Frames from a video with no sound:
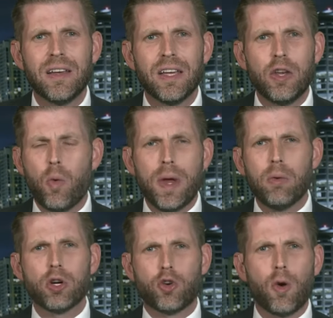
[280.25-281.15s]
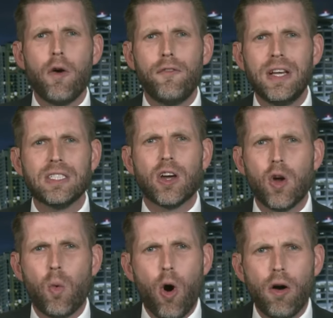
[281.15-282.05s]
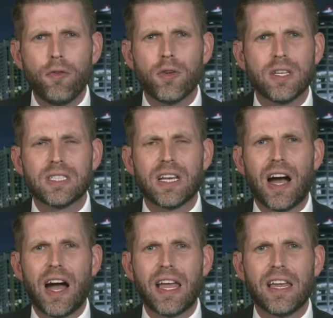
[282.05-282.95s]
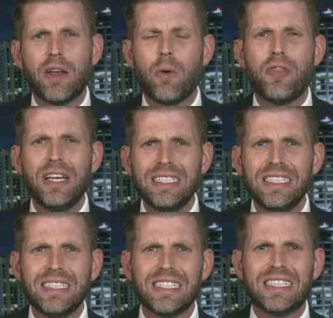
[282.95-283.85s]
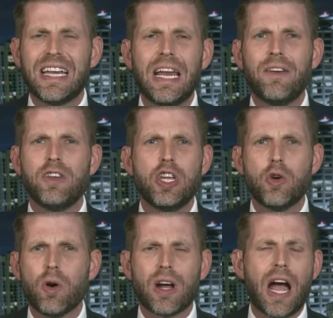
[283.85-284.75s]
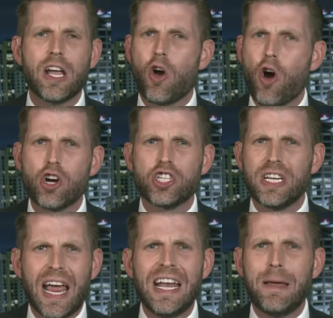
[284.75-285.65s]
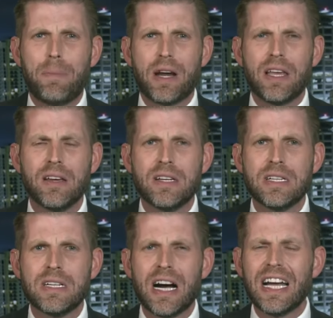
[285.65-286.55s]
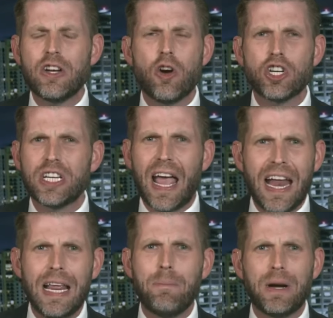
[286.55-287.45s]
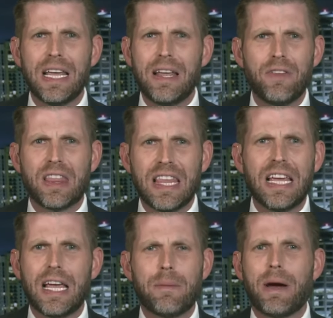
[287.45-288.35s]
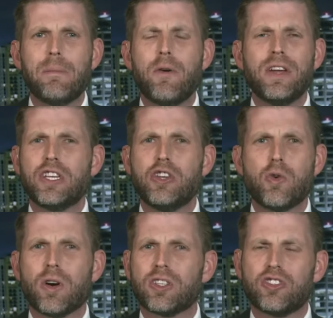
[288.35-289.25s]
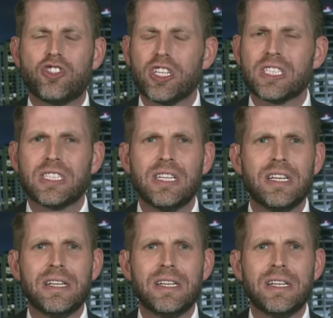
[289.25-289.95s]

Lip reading: You know, we were trophies on a wall for this guy. You know, this is the state of New York. I caution anybody even thinking about moving to New York to just